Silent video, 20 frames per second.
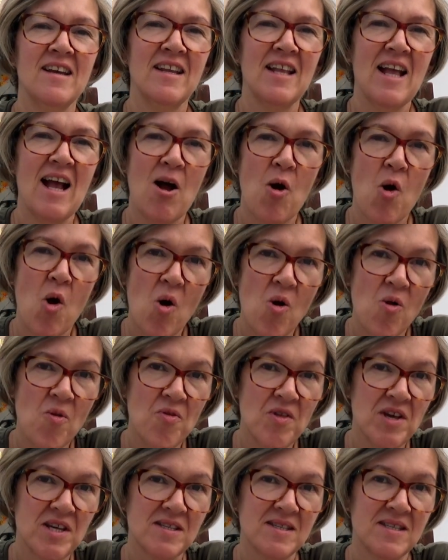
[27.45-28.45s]
Now, on
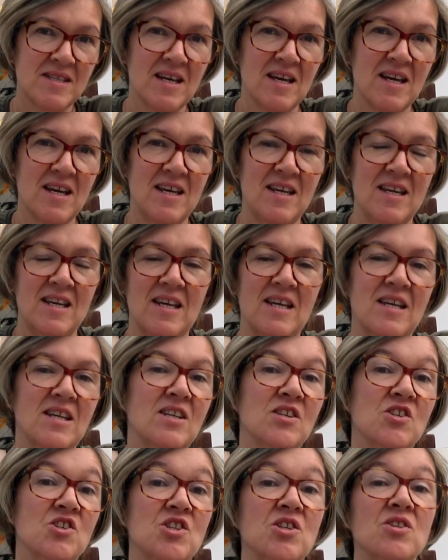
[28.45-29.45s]
this day
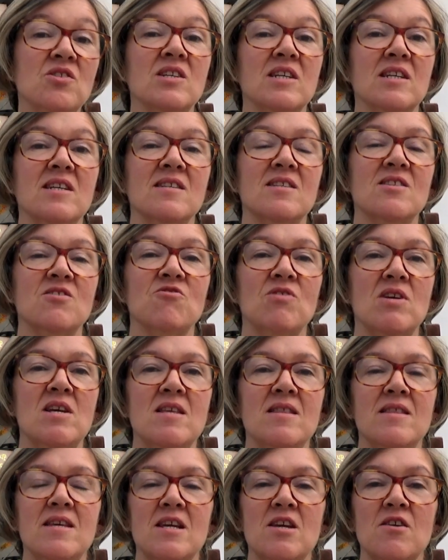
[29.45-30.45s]
in Tudor history,
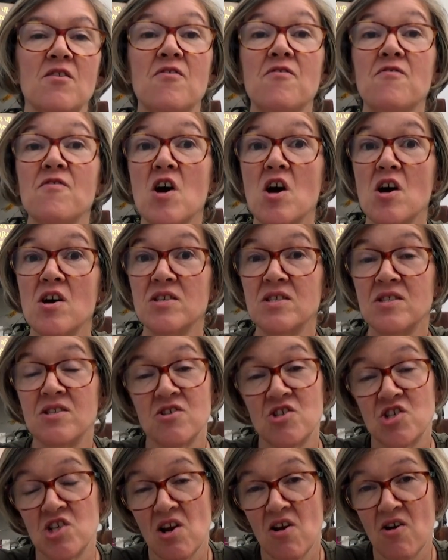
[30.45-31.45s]
the 1st
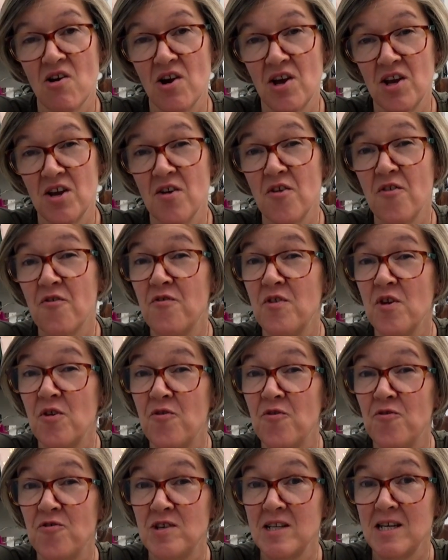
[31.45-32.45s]
of July
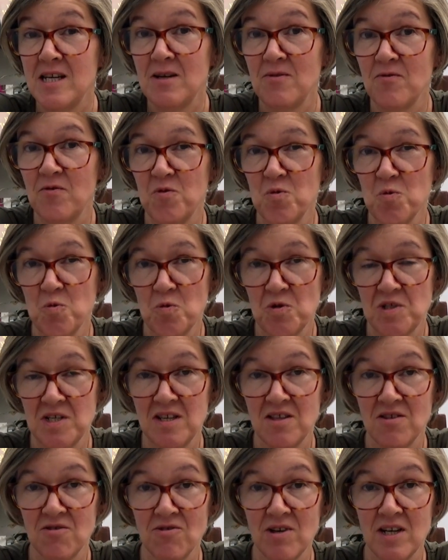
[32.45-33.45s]

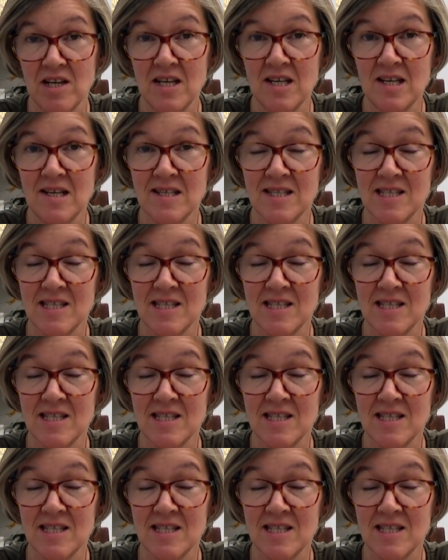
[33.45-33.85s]
1543,